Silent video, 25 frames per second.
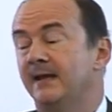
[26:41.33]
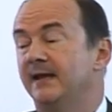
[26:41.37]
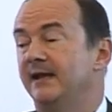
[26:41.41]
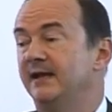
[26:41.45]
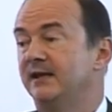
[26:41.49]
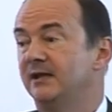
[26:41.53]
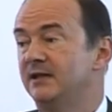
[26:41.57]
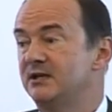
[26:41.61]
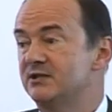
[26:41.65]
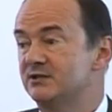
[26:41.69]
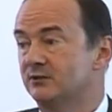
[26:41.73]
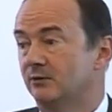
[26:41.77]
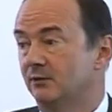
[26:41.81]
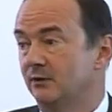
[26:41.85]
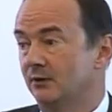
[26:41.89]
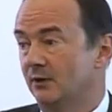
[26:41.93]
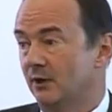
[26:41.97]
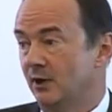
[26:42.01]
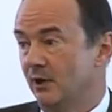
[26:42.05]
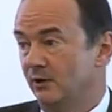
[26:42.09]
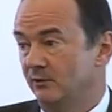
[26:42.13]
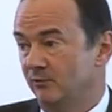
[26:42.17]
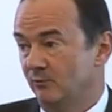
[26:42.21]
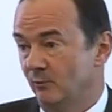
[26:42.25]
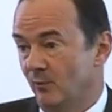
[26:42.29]
in his or
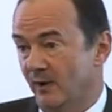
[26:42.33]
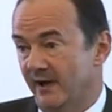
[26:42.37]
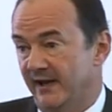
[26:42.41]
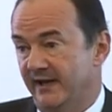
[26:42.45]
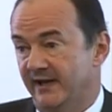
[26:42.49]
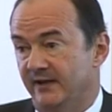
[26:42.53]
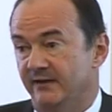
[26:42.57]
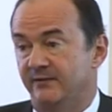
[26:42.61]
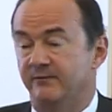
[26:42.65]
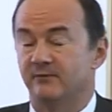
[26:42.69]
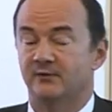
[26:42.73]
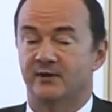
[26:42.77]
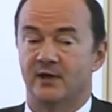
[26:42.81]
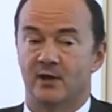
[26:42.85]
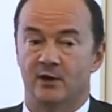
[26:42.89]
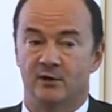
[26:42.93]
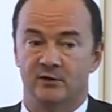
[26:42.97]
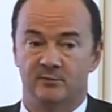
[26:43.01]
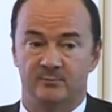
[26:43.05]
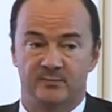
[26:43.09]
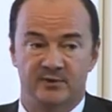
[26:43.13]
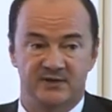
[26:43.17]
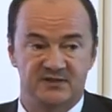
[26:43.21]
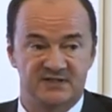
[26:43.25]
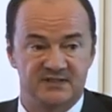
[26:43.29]
her own way, through their
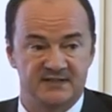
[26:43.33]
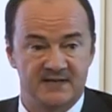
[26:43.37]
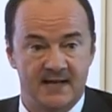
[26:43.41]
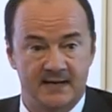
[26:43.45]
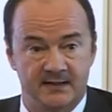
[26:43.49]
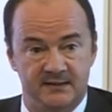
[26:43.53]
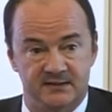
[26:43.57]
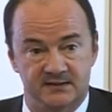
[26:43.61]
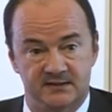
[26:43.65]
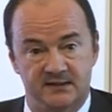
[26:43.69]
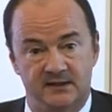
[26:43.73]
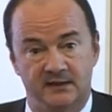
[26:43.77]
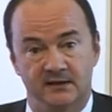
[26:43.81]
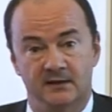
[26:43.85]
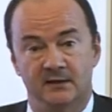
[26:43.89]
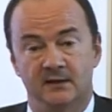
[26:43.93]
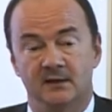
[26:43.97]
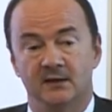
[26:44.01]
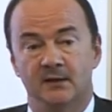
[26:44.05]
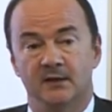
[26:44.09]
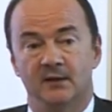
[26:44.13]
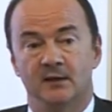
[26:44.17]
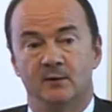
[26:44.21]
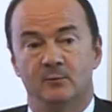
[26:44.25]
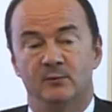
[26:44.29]
own personality.
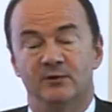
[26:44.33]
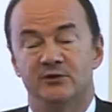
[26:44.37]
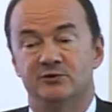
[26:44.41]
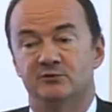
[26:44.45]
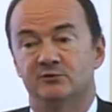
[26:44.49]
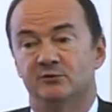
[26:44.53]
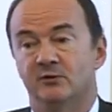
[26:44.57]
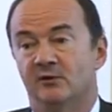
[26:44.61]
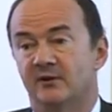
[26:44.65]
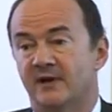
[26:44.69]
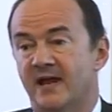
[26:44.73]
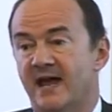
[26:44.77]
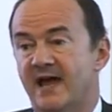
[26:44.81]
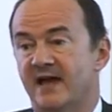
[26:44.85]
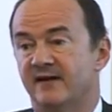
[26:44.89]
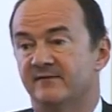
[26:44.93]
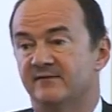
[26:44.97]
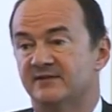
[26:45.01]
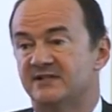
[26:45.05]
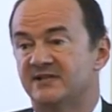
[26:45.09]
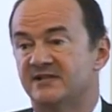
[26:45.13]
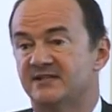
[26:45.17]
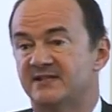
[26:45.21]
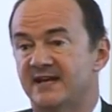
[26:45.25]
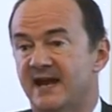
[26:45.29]
We do not
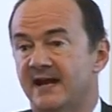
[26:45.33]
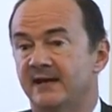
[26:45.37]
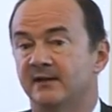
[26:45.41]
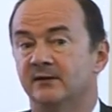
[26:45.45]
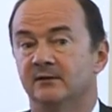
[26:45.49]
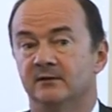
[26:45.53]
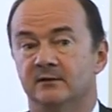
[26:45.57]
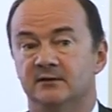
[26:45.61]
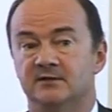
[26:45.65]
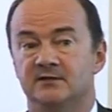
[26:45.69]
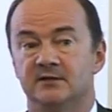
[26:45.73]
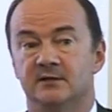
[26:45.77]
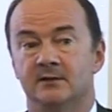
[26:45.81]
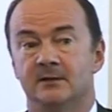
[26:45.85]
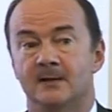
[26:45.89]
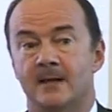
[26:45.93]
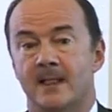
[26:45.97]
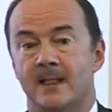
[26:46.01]
have a standard